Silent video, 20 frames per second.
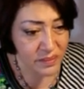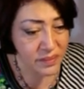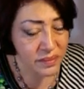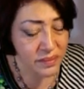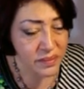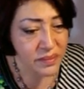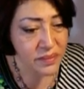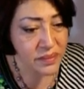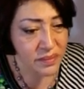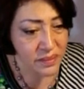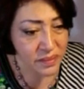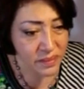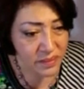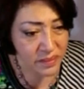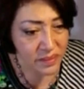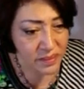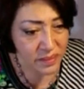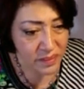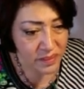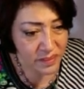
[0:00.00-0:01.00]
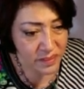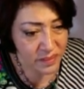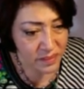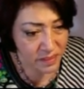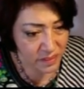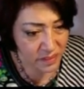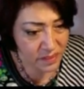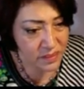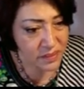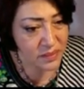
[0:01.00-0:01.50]

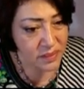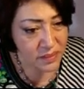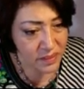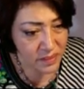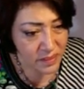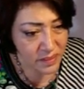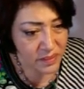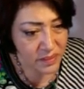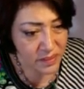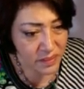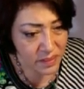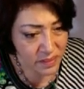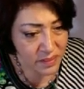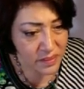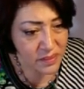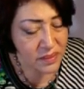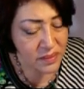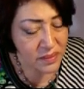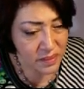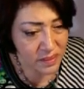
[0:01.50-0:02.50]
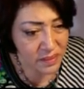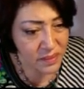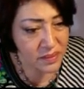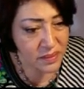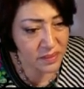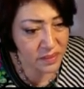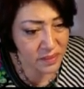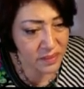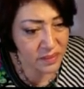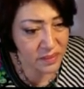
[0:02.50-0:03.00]

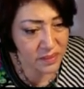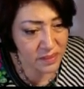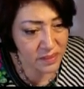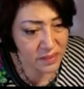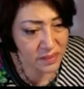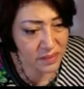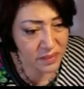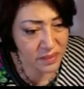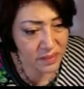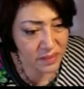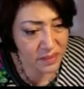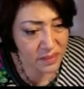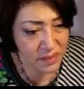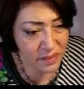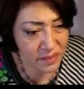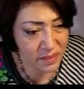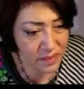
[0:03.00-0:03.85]
(silent)